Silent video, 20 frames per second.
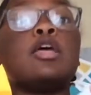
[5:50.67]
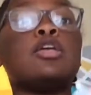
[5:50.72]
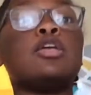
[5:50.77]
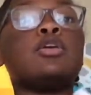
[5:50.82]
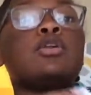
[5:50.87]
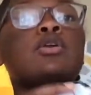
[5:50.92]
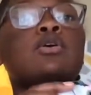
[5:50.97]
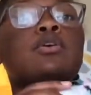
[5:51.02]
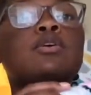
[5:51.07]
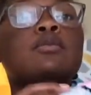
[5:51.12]

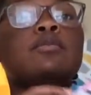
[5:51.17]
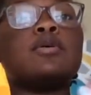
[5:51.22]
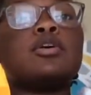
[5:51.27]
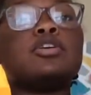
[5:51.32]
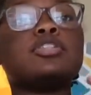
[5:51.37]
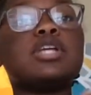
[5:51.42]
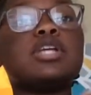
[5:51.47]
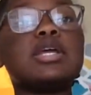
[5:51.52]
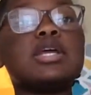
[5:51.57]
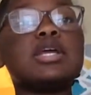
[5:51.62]
Unicorn
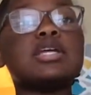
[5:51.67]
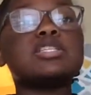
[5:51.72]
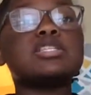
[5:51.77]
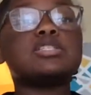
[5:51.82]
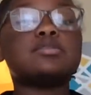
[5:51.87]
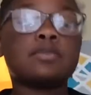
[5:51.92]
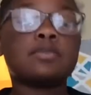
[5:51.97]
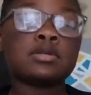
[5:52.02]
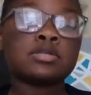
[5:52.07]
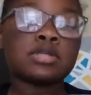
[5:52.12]
milkshake
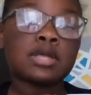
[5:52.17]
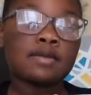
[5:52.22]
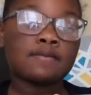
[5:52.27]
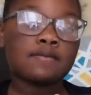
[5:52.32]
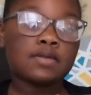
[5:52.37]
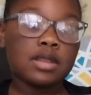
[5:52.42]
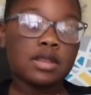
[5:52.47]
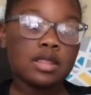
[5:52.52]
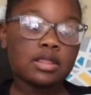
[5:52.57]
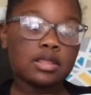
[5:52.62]
smells like
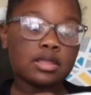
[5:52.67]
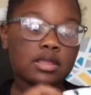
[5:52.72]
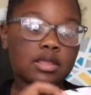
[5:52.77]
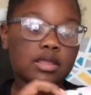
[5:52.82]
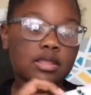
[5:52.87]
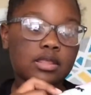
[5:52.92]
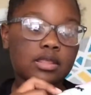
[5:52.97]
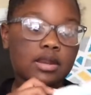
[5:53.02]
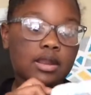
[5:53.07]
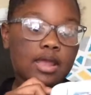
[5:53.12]
vanilla,
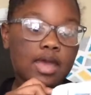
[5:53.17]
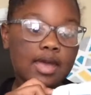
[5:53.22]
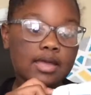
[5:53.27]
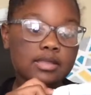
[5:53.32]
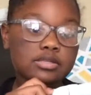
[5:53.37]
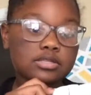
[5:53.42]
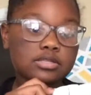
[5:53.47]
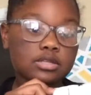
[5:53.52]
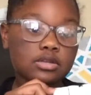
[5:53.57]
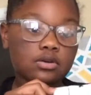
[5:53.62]
and then it
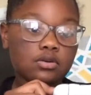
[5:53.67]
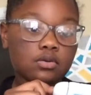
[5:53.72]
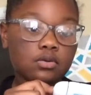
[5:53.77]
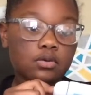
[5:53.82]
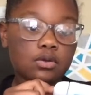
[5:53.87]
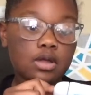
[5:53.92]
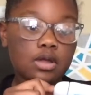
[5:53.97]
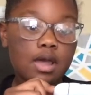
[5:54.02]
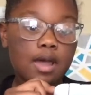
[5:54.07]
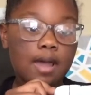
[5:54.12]
has
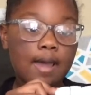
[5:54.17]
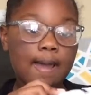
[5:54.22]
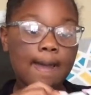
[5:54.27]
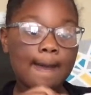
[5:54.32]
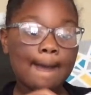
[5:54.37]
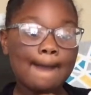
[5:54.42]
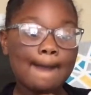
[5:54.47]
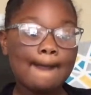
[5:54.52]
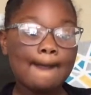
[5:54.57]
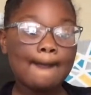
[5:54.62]
little
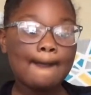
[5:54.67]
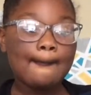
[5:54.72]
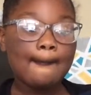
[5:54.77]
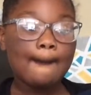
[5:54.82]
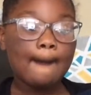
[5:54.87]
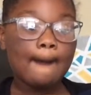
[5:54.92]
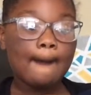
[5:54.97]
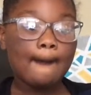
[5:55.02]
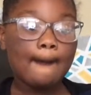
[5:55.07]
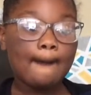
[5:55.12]

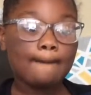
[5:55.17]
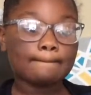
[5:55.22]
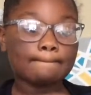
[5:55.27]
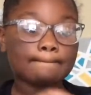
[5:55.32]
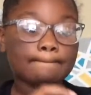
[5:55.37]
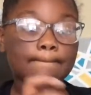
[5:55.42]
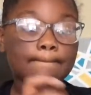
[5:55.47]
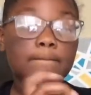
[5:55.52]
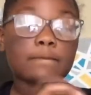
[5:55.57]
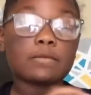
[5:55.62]
um,
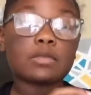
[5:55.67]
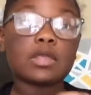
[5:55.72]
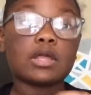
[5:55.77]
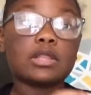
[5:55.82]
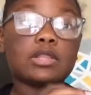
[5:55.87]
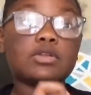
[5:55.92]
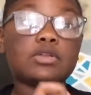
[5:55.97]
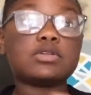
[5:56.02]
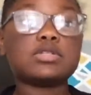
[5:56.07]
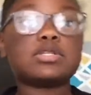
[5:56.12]

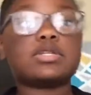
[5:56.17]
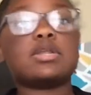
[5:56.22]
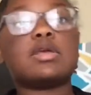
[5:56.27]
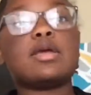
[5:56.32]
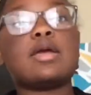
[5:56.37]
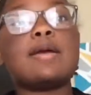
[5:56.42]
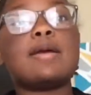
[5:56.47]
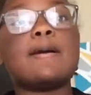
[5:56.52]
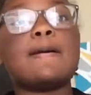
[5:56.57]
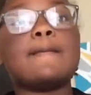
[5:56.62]
glitters in it.
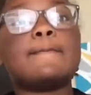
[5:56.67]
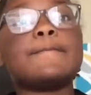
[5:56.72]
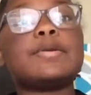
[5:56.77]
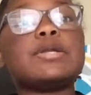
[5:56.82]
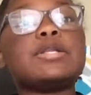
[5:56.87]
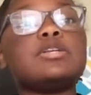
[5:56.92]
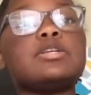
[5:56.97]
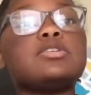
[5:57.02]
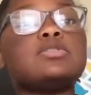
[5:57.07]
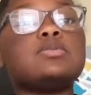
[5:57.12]

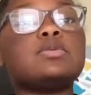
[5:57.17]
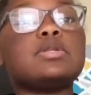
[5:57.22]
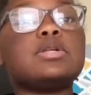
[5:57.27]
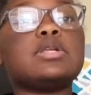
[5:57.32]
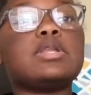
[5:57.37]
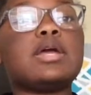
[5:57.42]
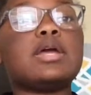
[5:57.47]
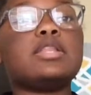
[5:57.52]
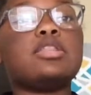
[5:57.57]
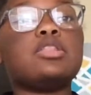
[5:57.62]
But I just really
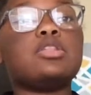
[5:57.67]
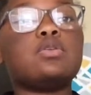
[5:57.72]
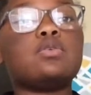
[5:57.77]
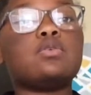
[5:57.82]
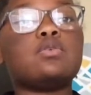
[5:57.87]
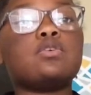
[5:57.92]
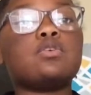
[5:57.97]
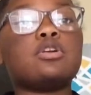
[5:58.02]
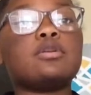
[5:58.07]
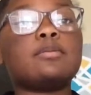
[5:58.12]
like
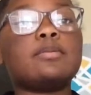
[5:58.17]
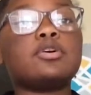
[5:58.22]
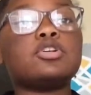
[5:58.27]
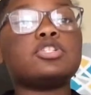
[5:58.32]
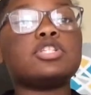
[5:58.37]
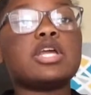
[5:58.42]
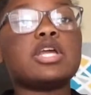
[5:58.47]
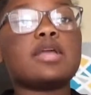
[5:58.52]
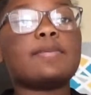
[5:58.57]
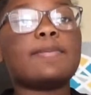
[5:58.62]
unicorn
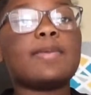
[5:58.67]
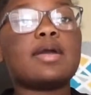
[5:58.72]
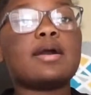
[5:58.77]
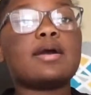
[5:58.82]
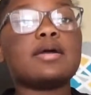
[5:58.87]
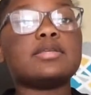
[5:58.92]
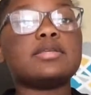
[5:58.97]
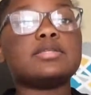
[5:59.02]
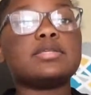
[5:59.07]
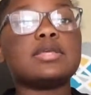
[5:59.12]
milkshake
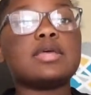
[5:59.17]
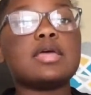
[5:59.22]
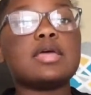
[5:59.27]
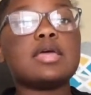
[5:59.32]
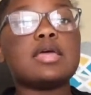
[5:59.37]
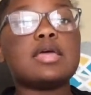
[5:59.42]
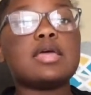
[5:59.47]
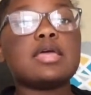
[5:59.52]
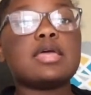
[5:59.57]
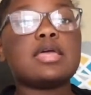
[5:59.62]
because
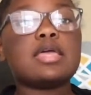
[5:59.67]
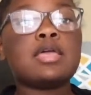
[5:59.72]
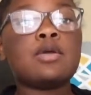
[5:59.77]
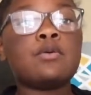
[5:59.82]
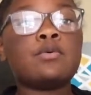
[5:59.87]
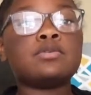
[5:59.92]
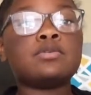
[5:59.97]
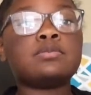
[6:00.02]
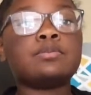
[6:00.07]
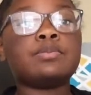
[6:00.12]
it
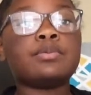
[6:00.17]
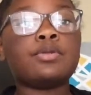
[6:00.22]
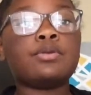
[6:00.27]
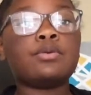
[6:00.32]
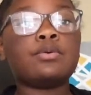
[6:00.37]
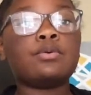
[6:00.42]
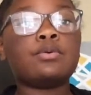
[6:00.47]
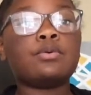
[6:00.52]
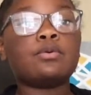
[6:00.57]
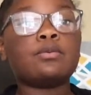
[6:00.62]
was
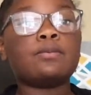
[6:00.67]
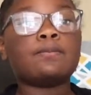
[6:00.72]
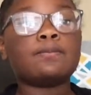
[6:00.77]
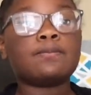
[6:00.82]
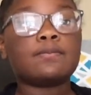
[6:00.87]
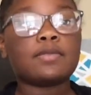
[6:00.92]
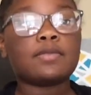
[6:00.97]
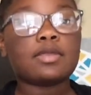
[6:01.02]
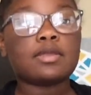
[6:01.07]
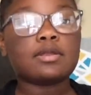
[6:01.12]
blue,
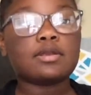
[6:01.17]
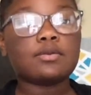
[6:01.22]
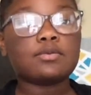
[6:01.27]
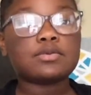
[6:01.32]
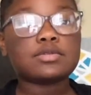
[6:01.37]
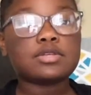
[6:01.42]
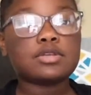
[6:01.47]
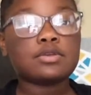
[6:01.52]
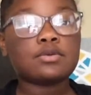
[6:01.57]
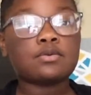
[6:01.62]
and it
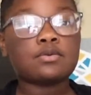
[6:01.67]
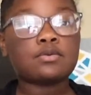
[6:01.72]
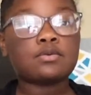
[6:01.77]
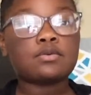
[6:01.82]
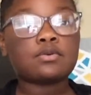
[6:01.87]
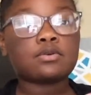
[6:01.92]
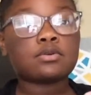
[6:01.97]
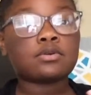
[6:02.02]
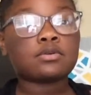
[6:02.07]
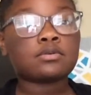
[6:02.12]
was a
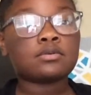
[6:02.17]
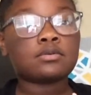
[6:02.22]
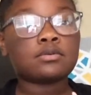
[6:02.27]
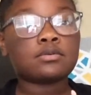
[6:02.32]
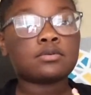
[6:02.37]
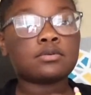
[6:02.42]
unicorn,